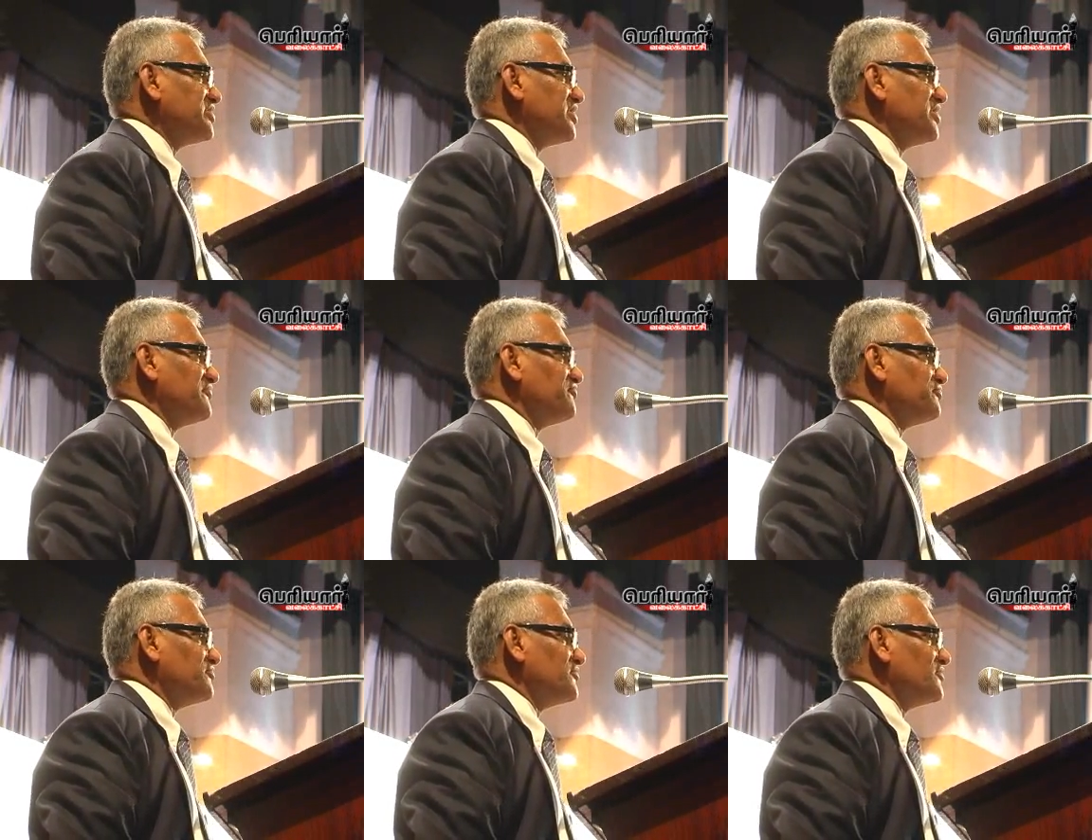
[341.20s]
when
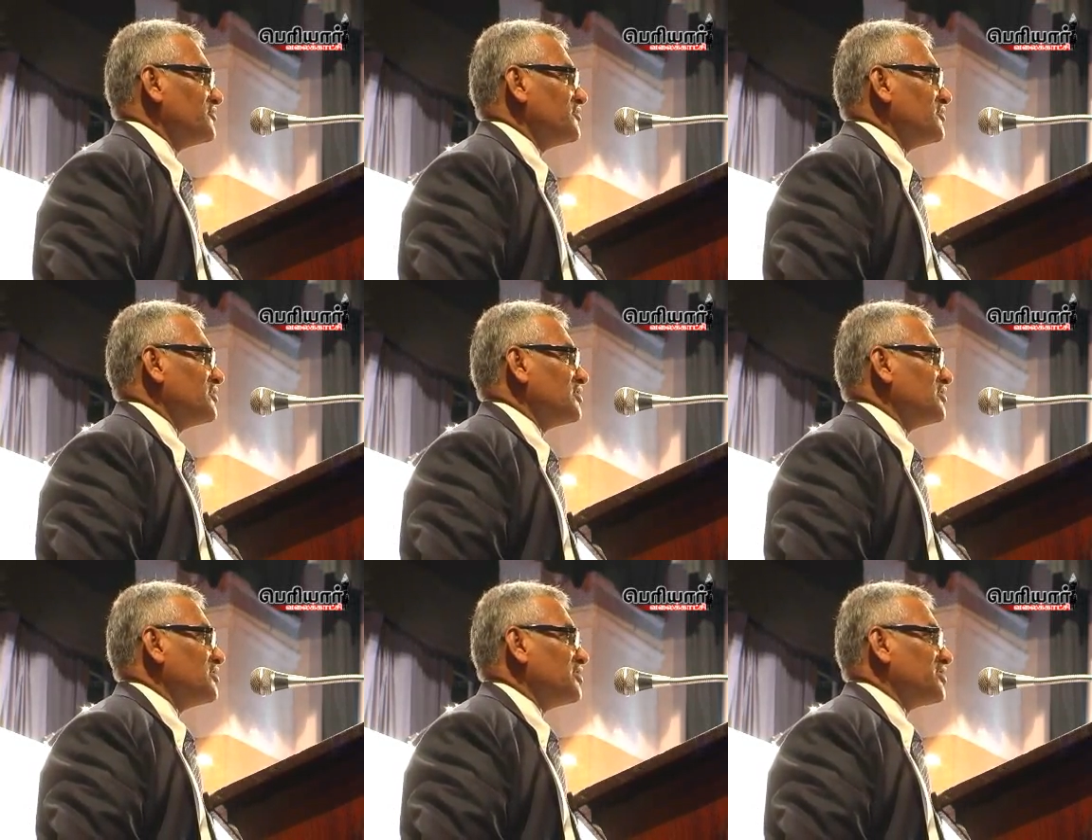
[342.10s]
he
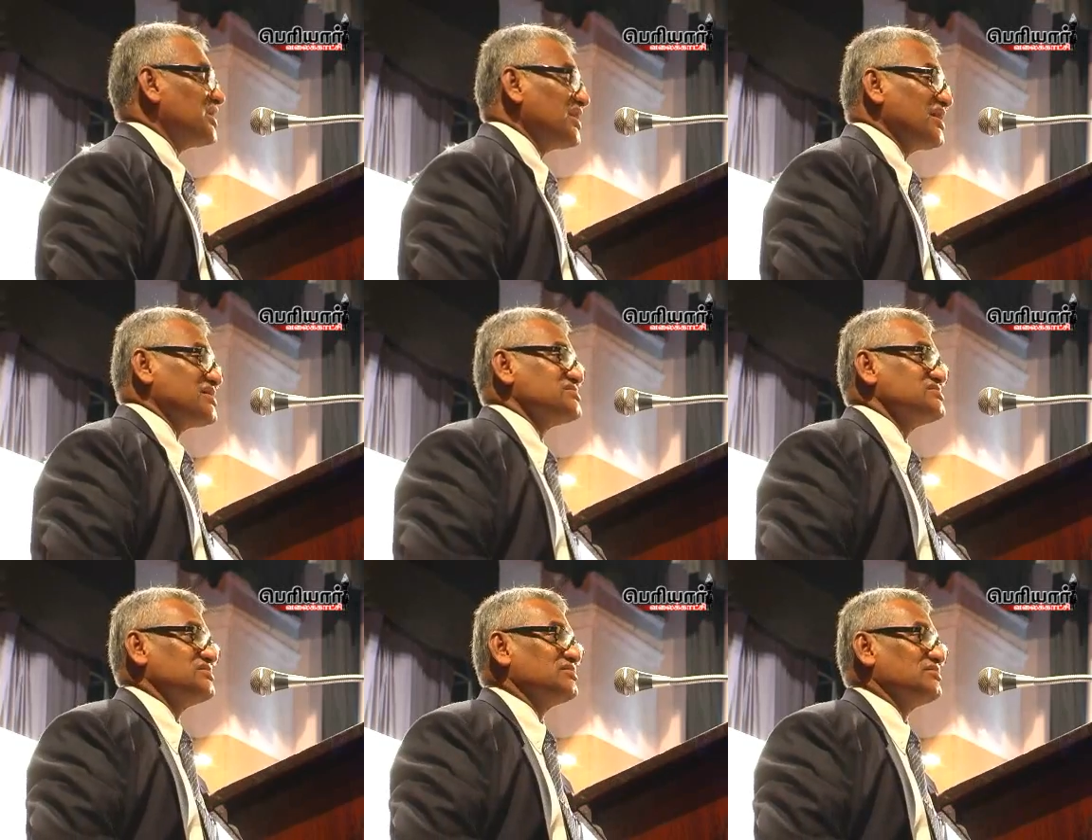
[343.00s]

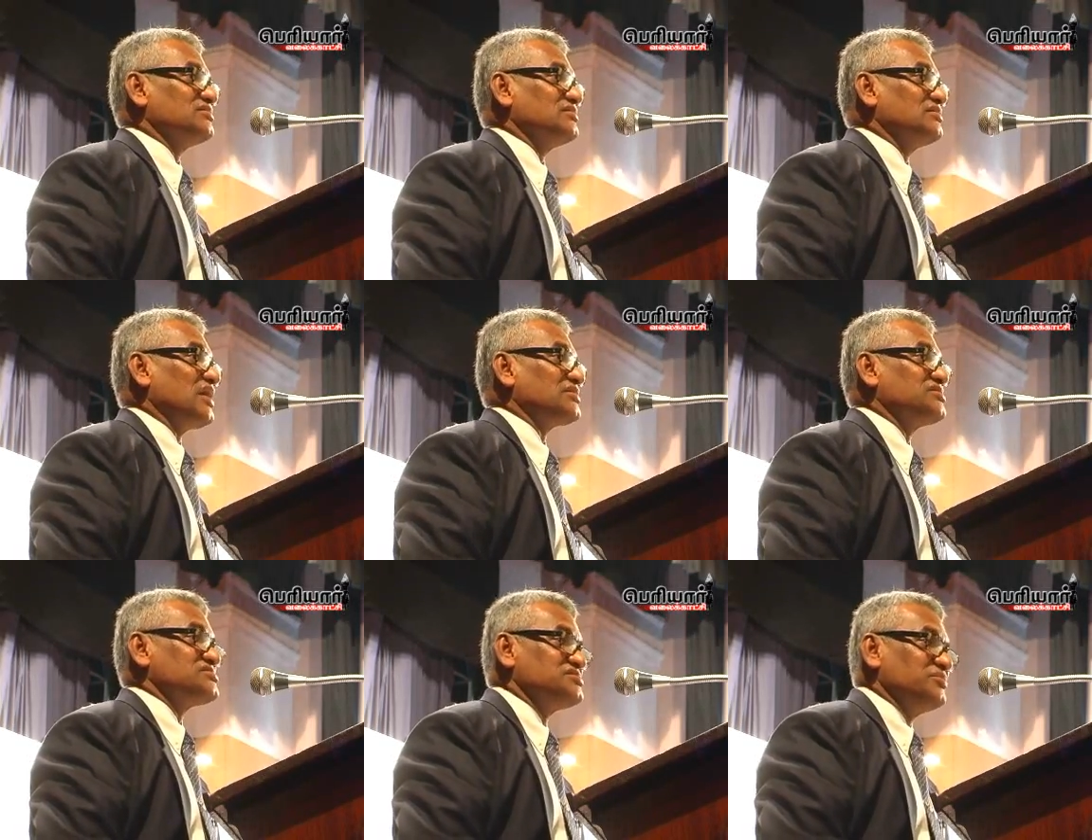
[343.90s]
realized that
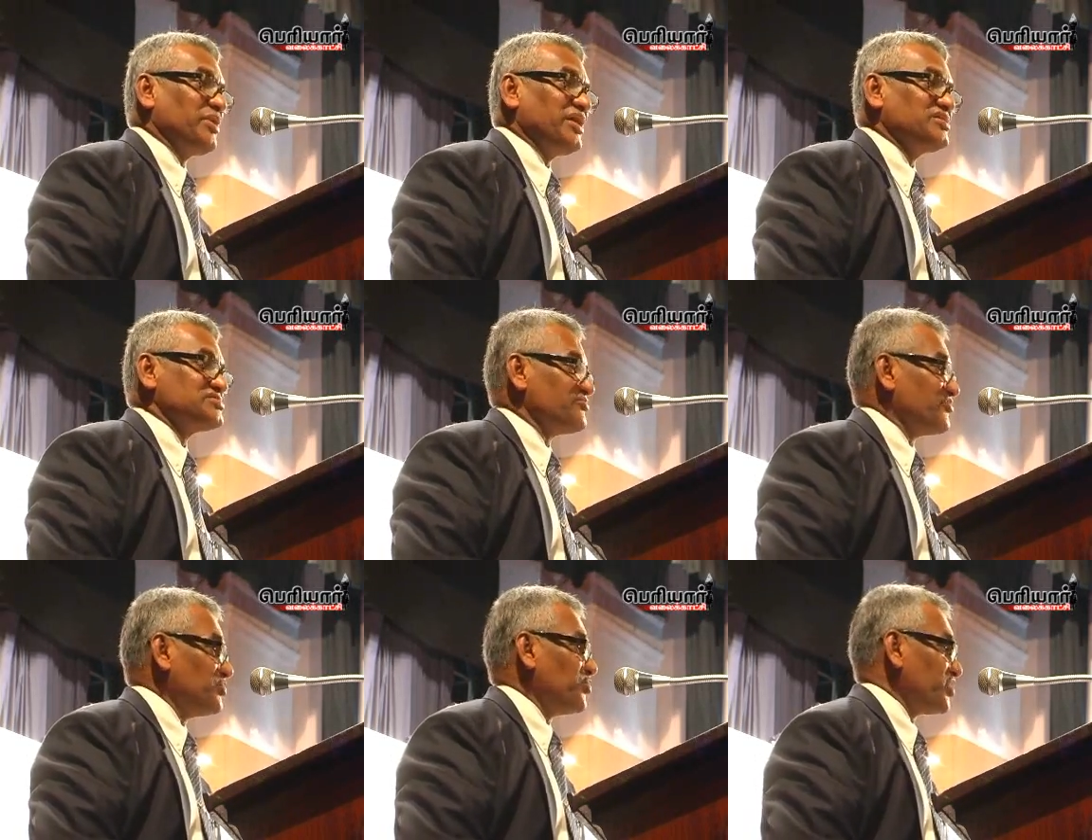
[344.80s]
this demand is a
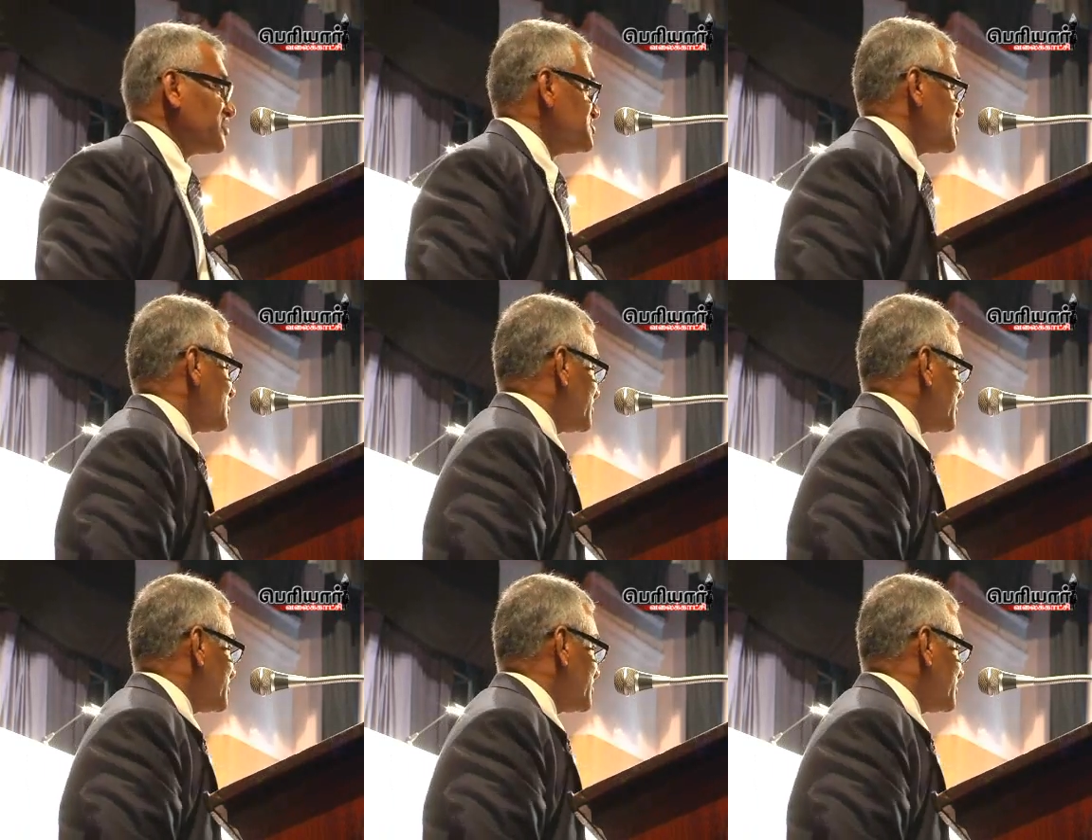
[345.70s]
very potential